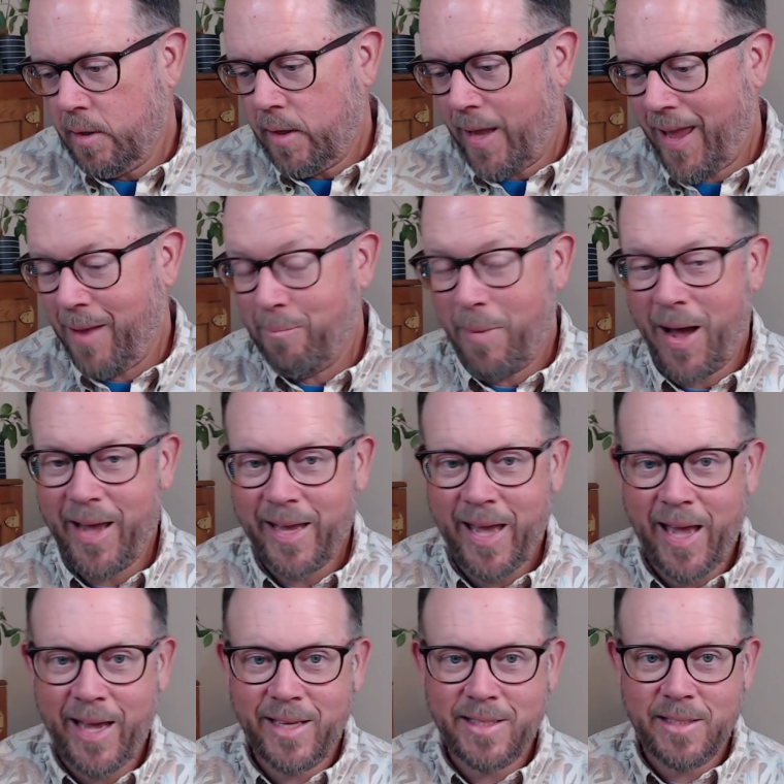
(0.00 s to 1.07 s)
in my
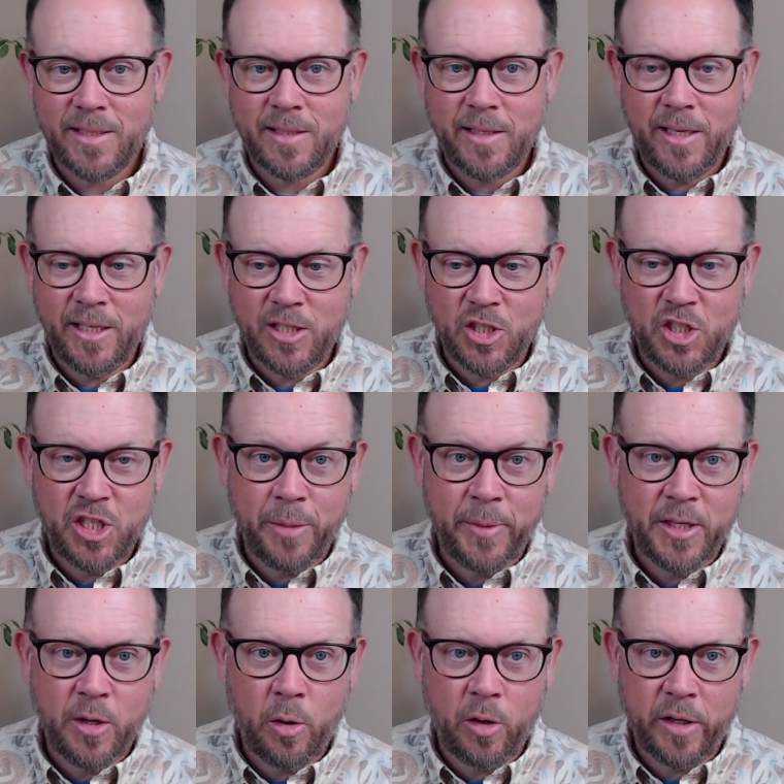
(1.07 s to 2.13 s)
case, is Jimmy
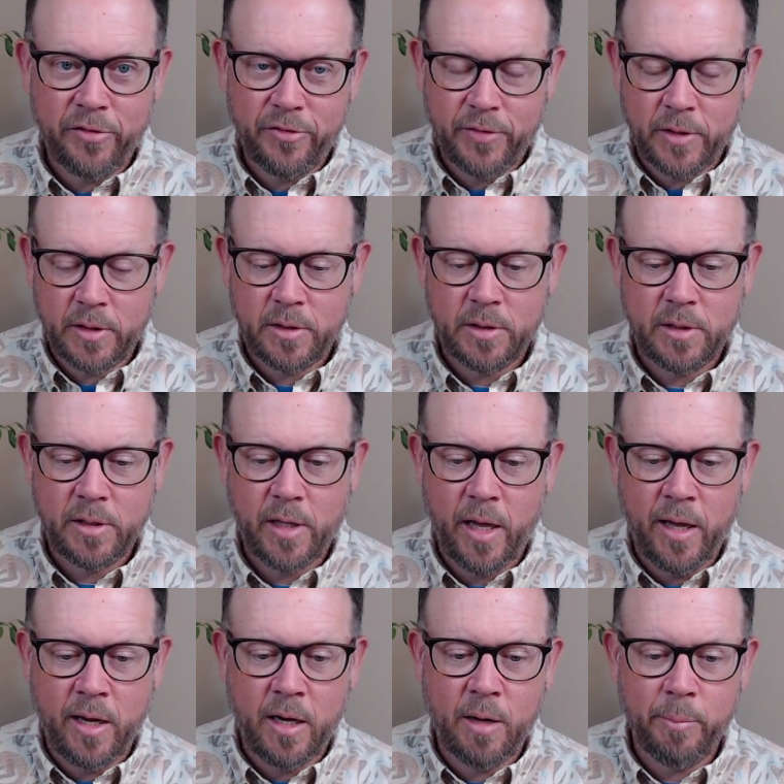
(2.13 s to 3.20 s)
Dolov.
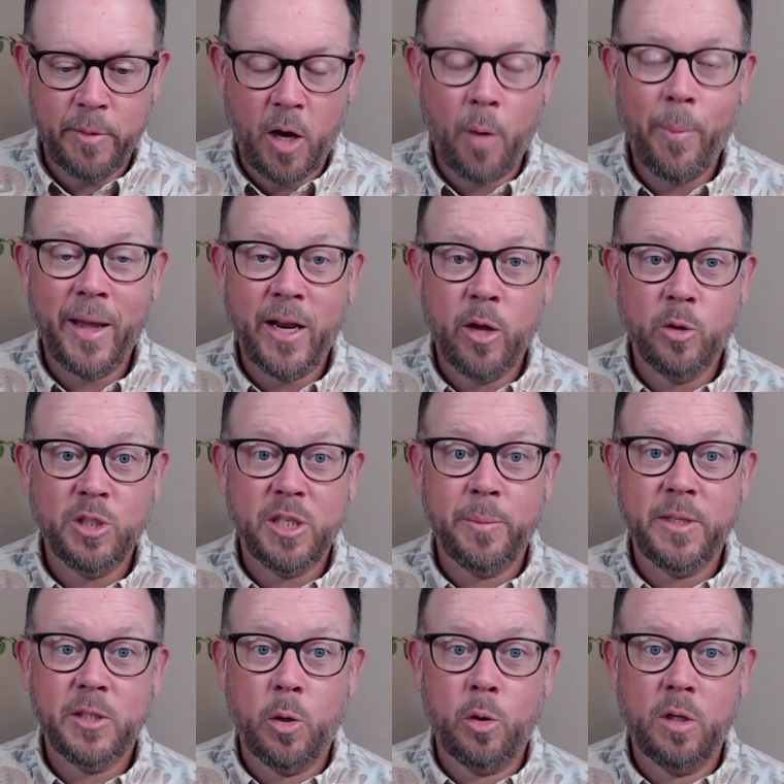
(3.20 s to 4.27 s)
Um, y'all may know Jimmy
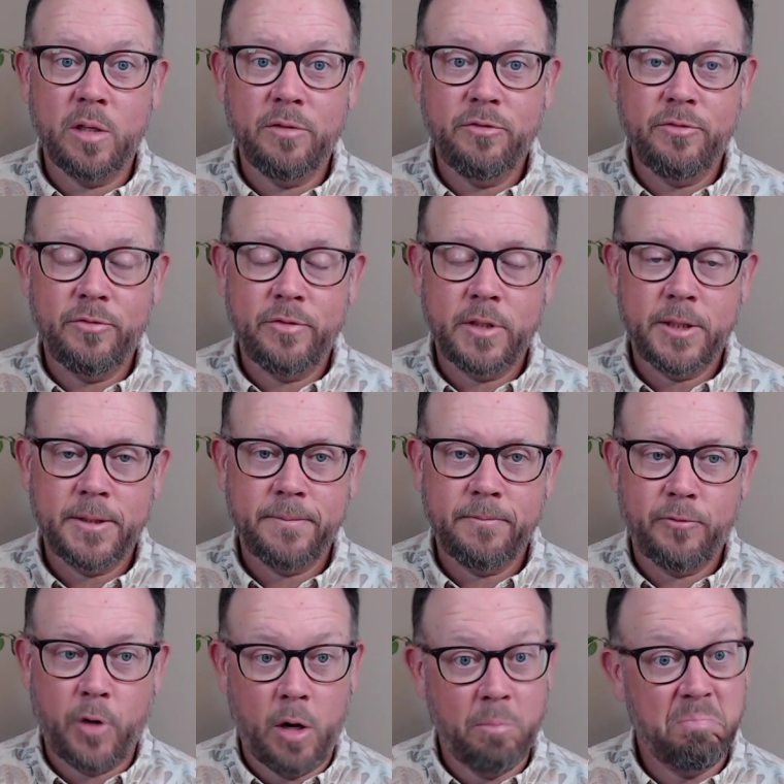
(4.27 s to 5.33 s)
Dolov
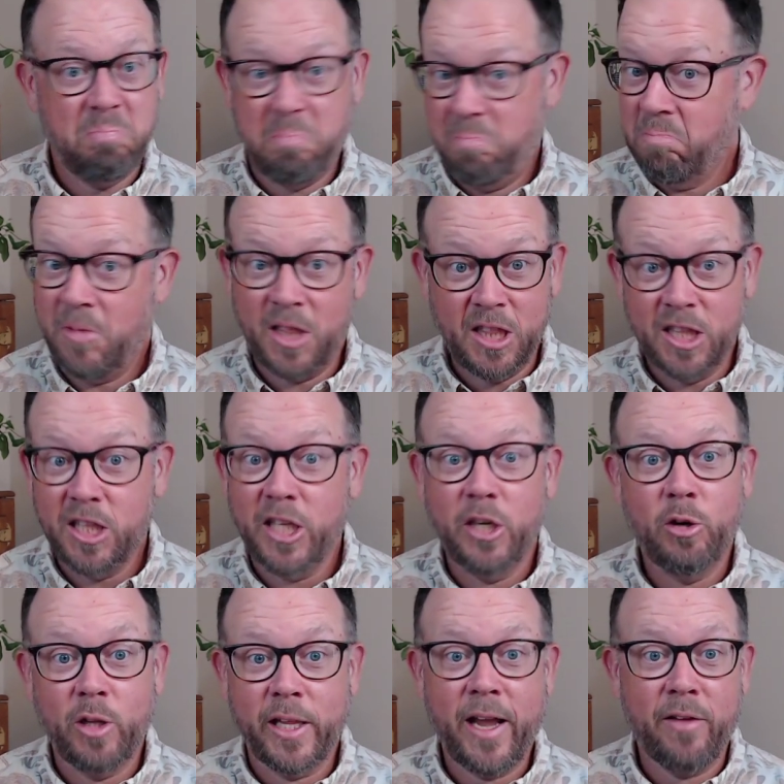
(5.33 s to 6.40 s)
from
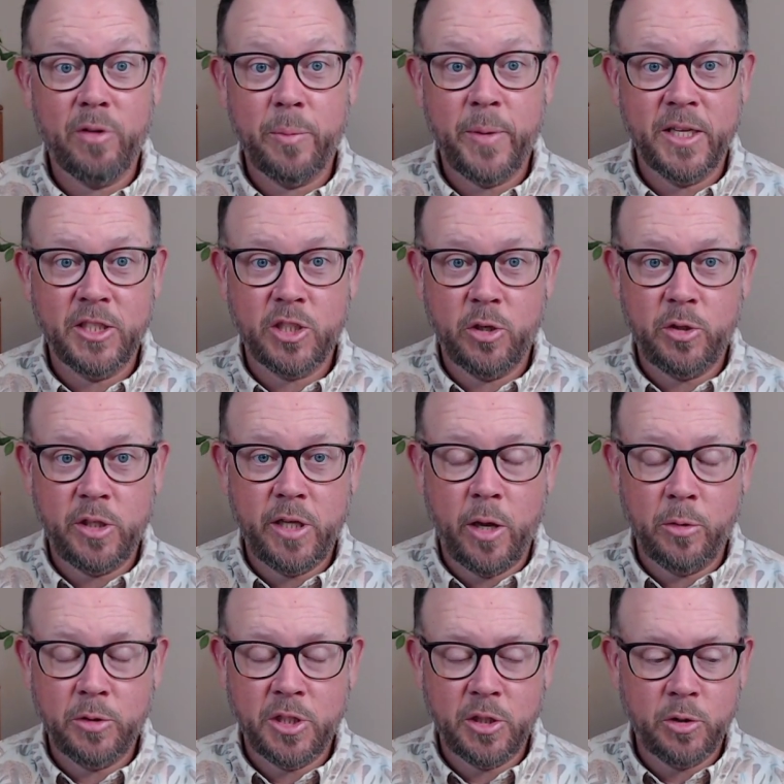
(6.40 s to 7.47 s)
literally every pin show you
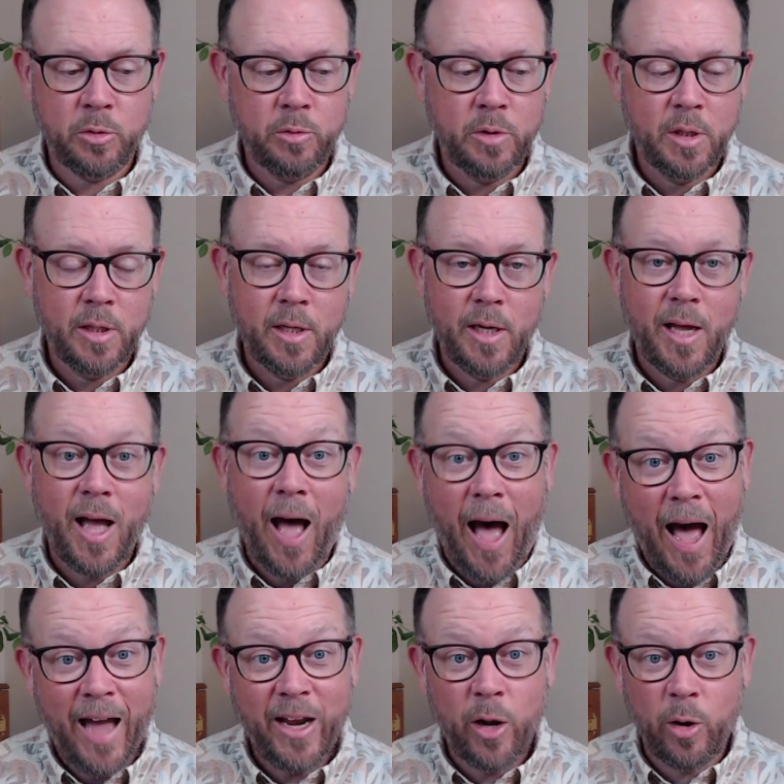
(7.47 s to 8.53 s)
go to.
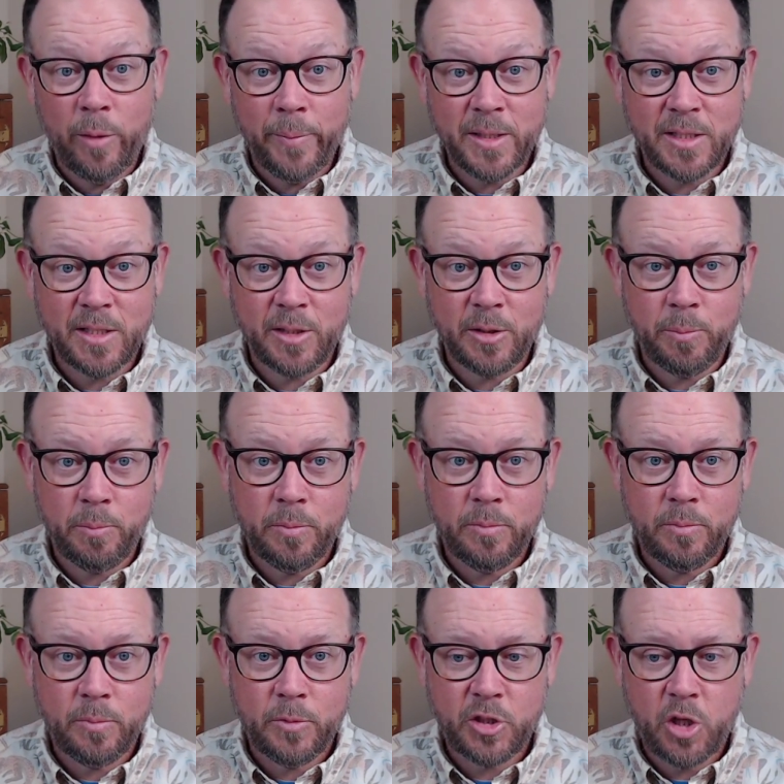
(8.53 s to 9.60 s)
I know him as the
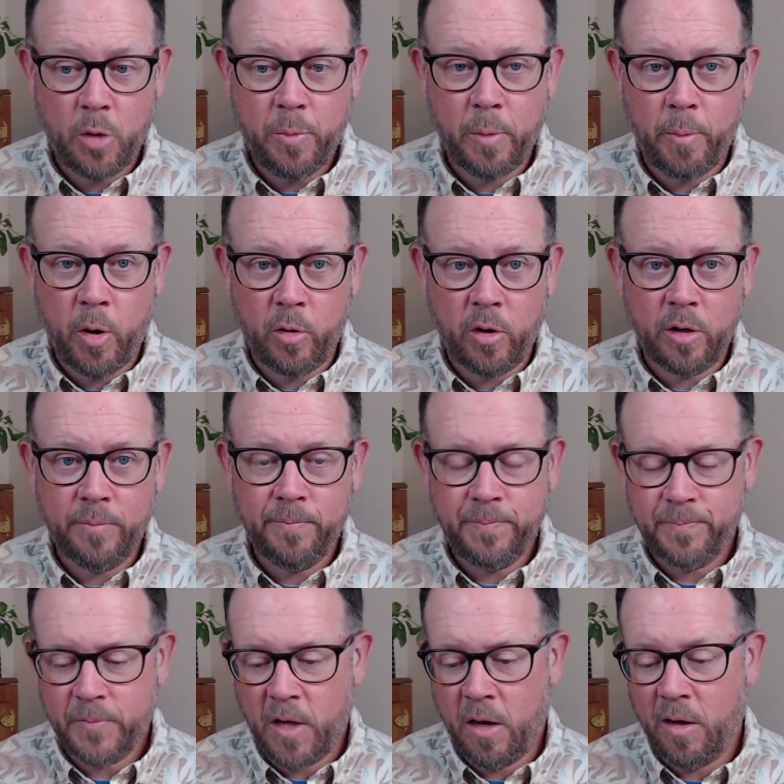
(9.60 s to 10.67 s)
show promoter
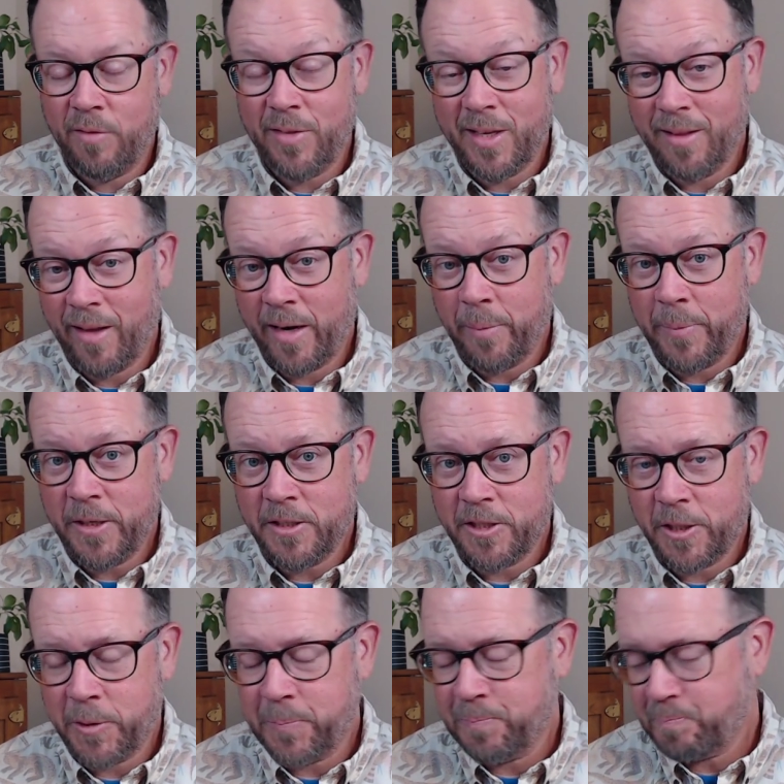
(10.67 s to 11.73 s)
of the Atlanta Pin
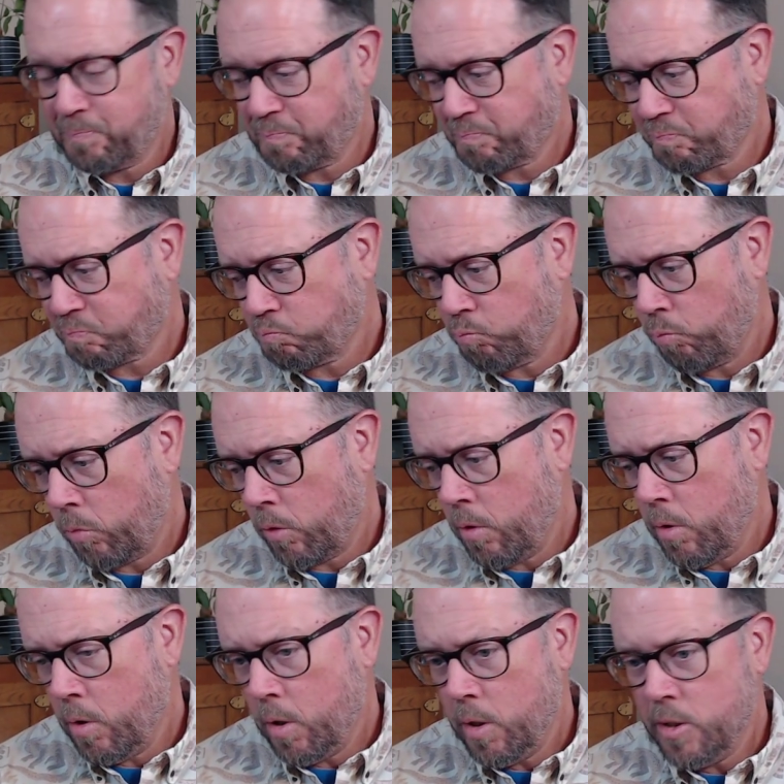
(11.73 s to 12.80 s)
Show.
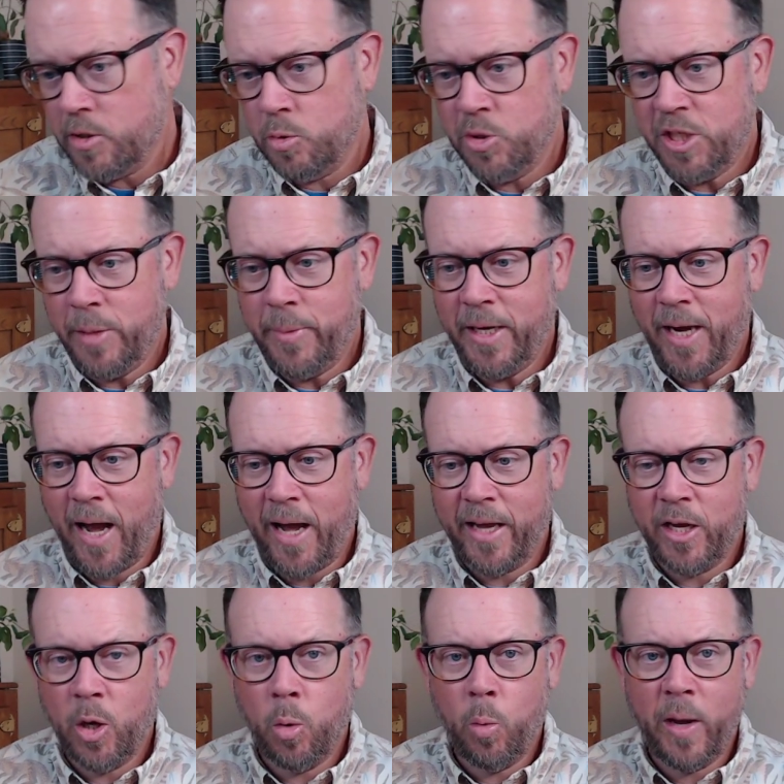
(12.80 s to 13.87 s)
So Jimmy and I
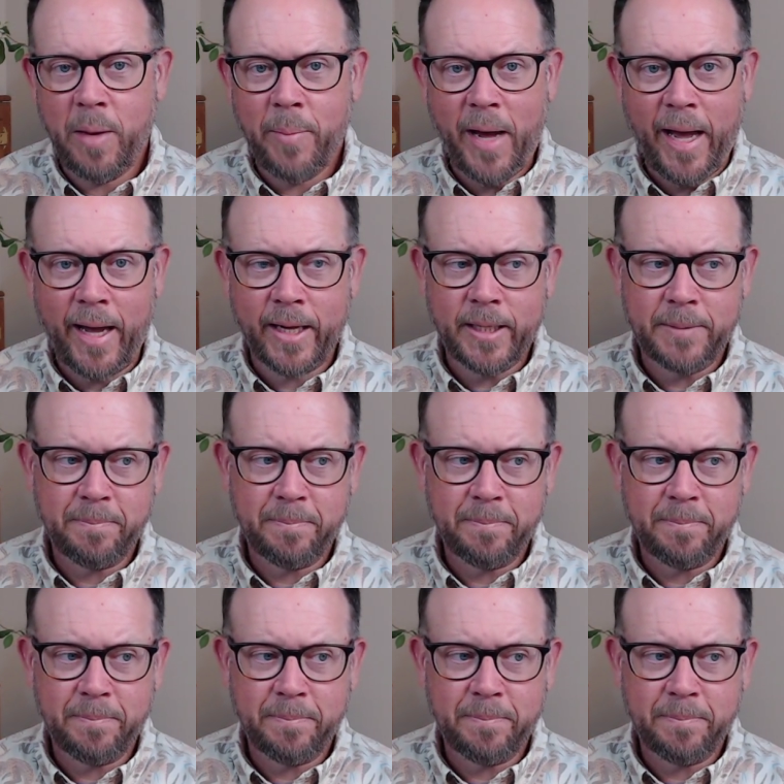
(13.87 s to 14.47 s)
go way back,